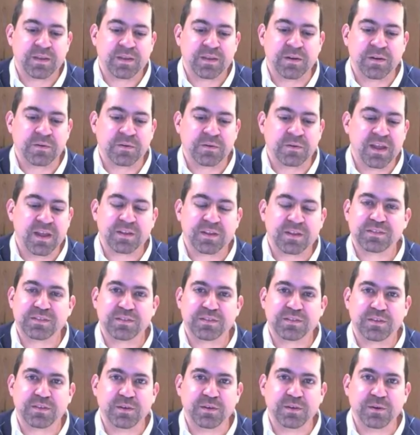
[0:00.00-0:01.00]

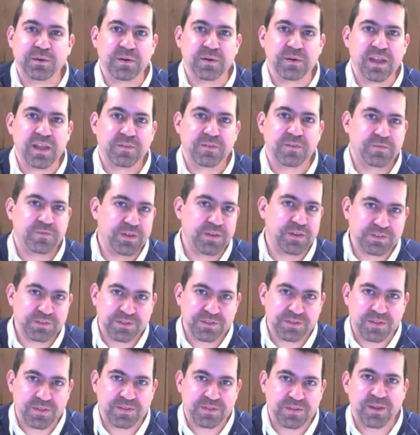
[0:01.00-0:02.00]
next to a
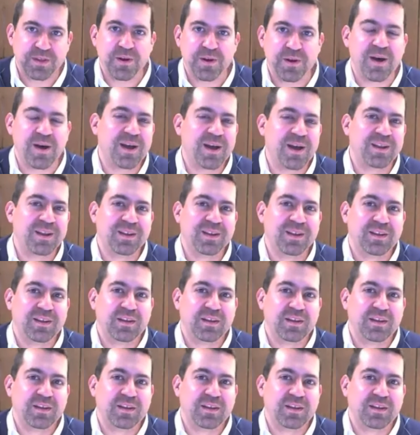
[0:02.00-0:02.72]
fish that they caught,